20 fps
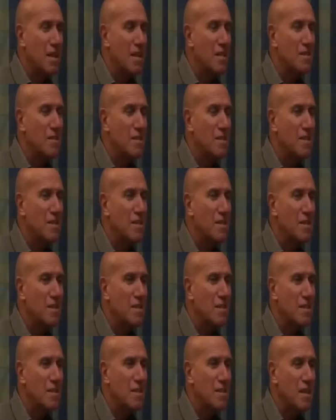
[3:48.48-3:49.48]
and
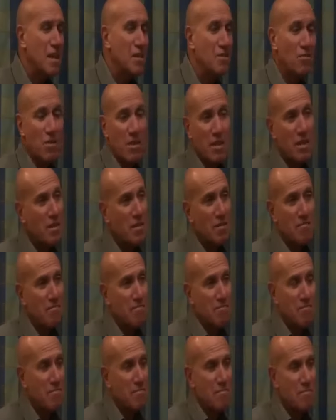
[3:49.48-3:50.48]
uh, I took a,
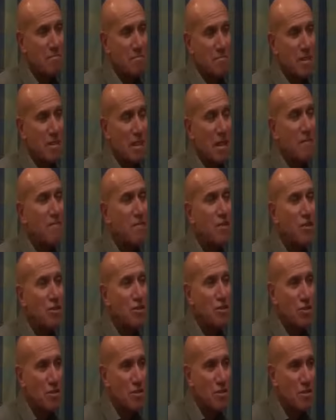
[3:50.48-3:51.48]
a
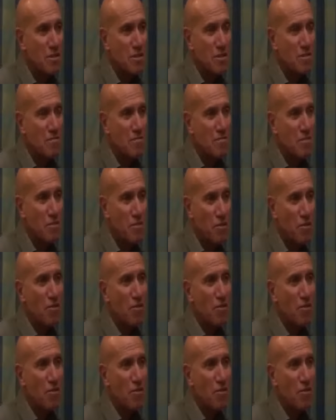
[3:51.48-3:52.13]
diversion